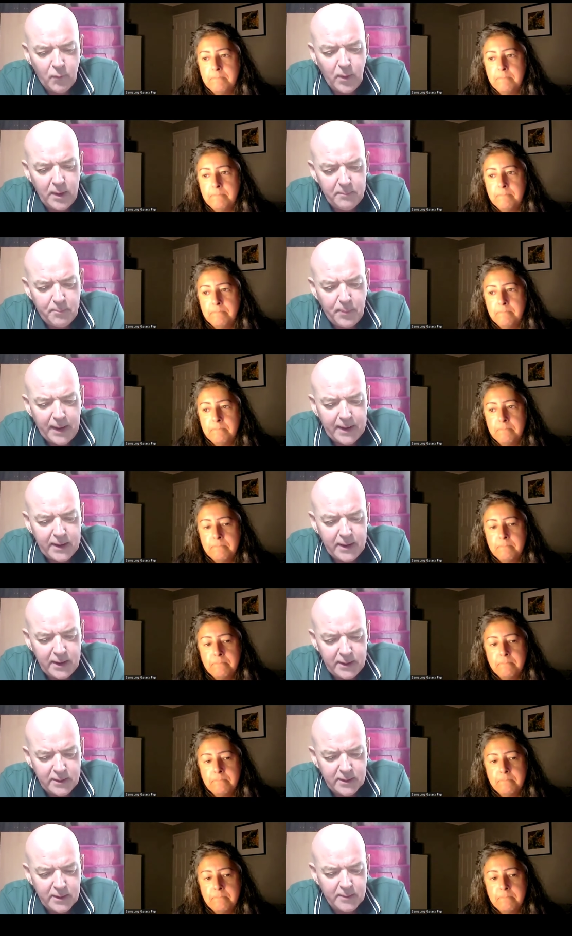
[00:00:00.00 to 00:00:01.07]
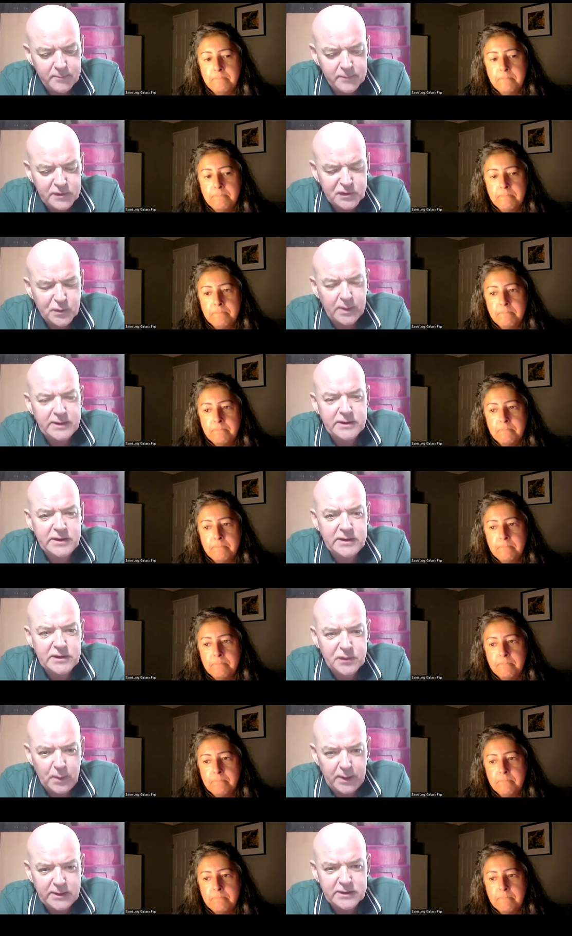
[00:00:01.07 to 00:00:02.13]
Speaker 1: I went back in um,
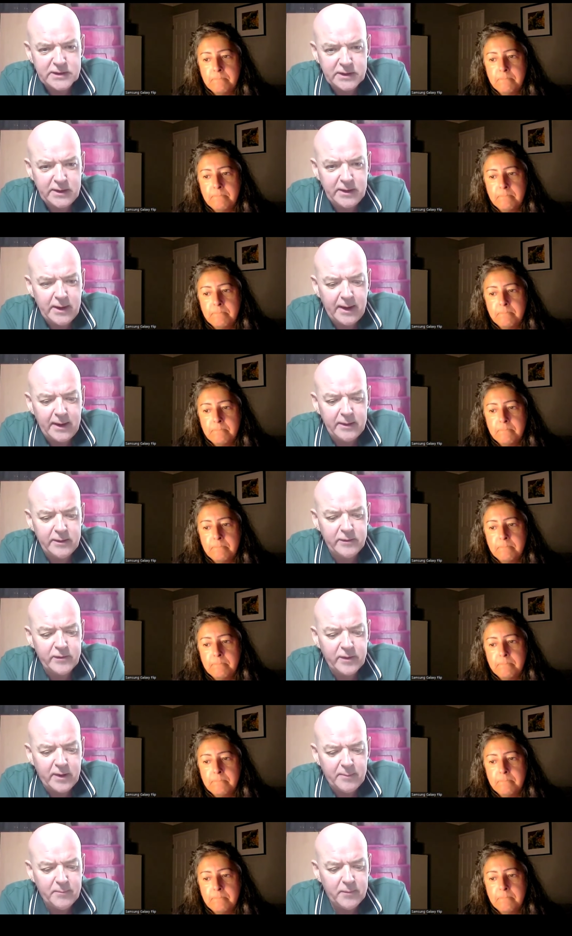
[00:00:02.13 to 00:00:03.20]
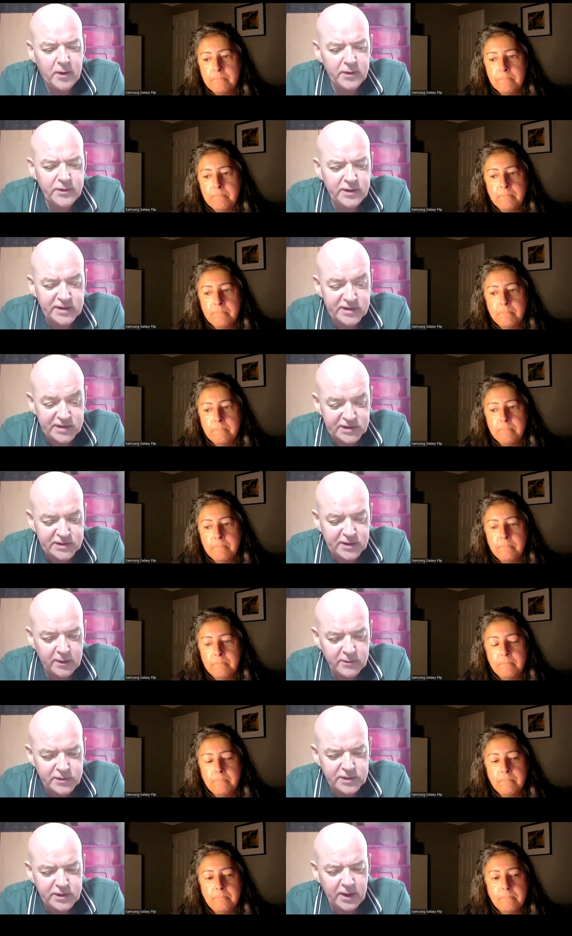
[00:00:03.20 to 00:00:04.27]
2020, and um, I
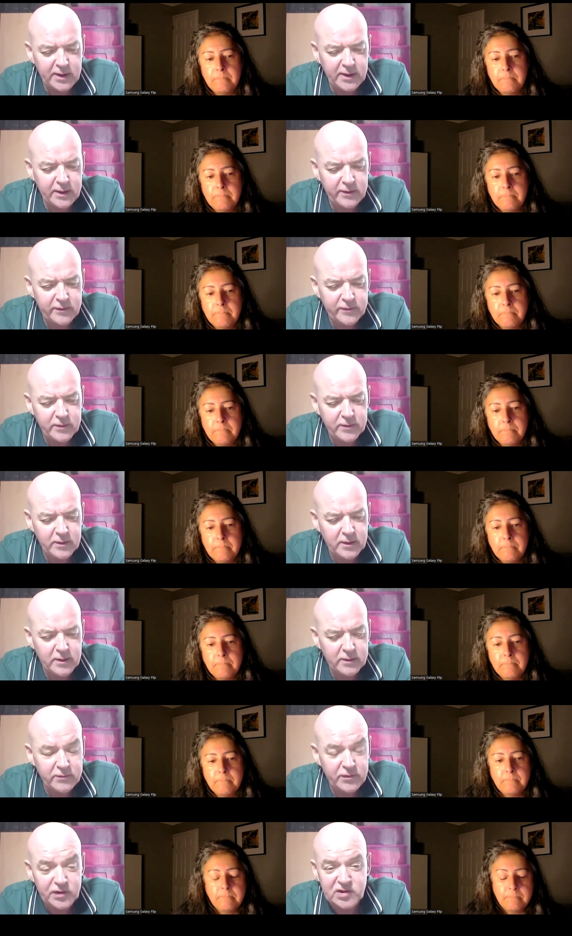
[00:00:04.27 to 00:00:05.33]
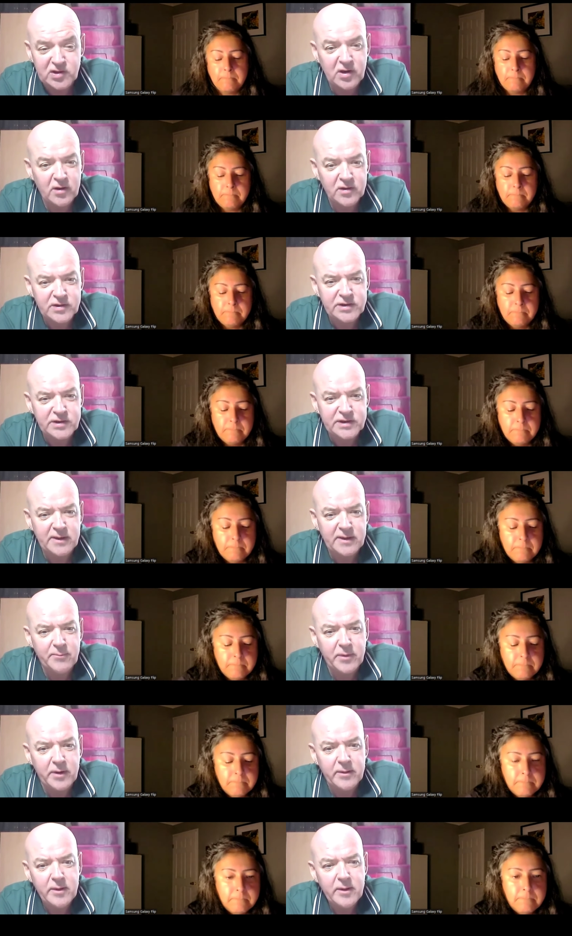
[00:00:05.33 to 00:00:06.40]
disassociated just last
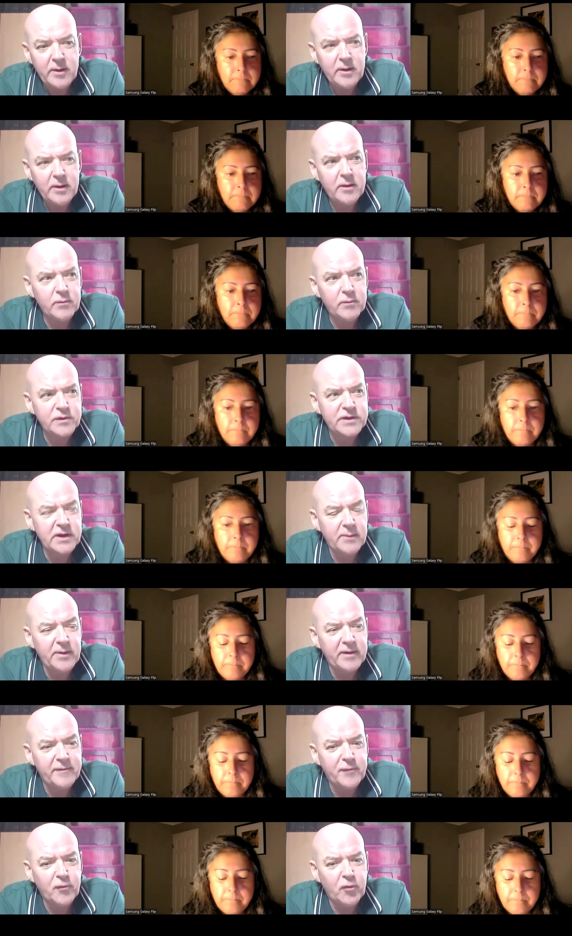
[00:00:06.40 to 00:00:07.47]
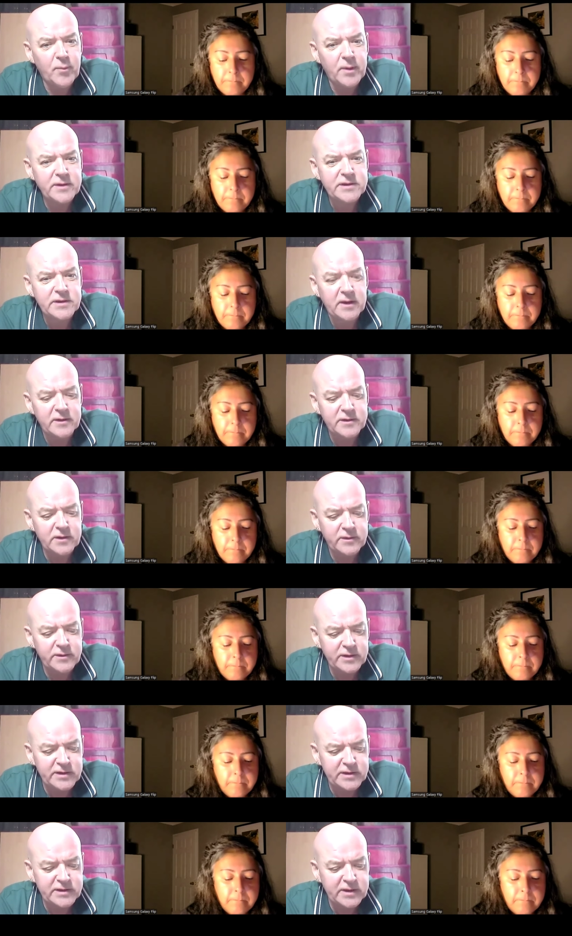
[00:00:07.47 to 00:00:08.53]
December. Was that about four months ago? So I
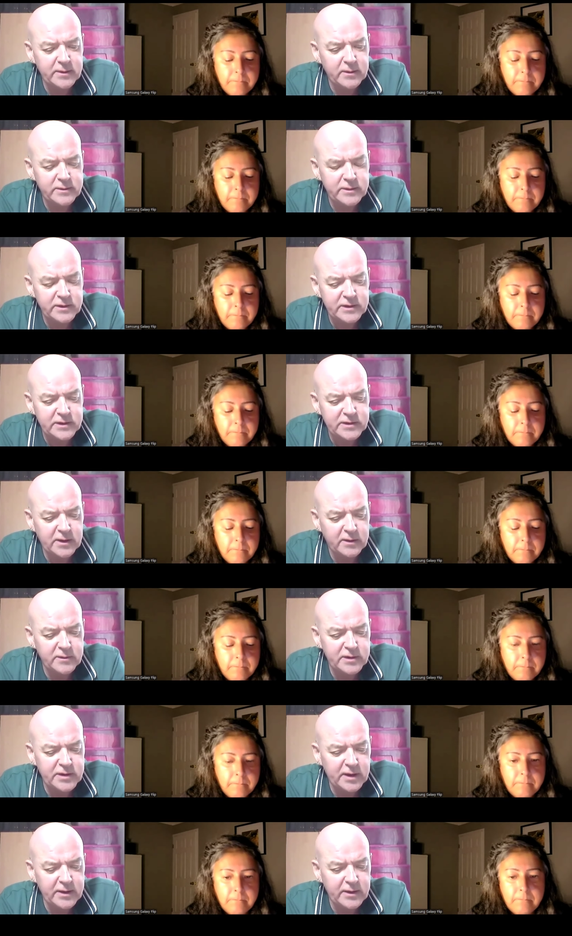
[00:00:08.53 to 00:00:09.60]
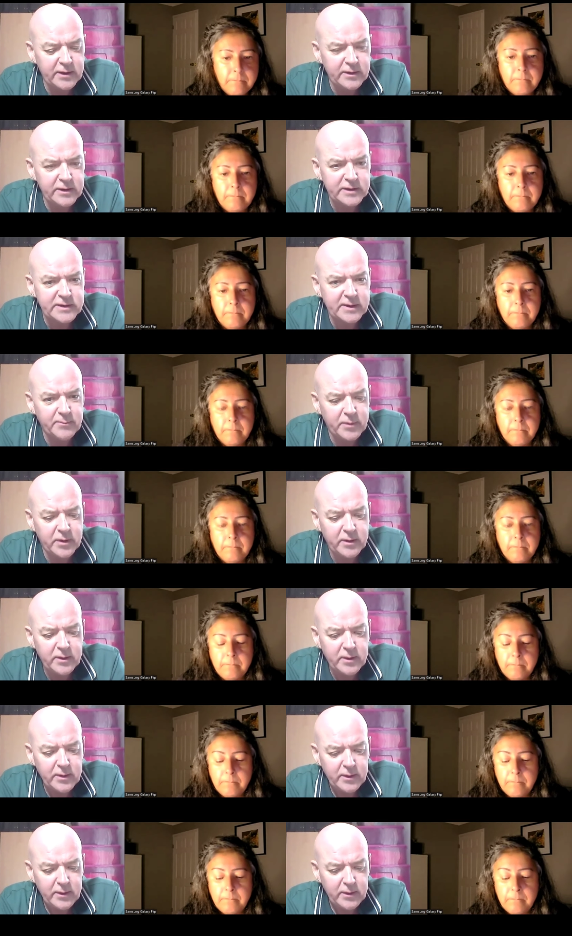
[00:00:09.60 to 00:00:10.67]
disasso- disassociated in December
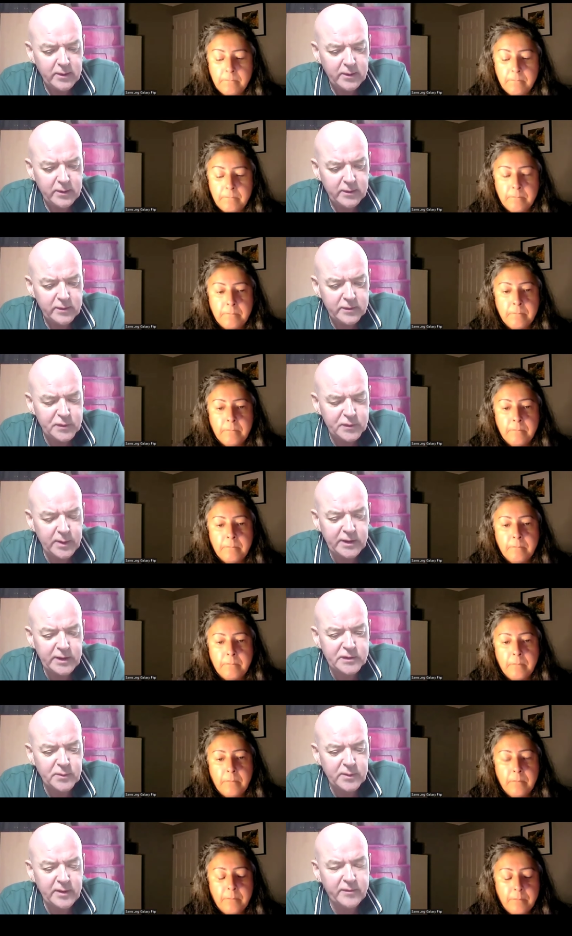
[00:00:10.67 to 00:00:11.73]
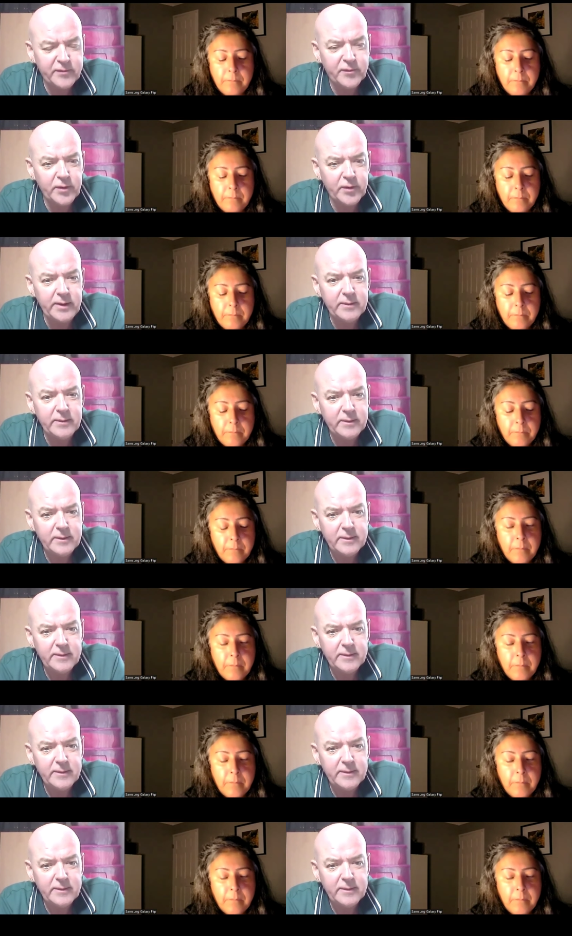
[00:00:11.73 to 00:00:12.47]
2023.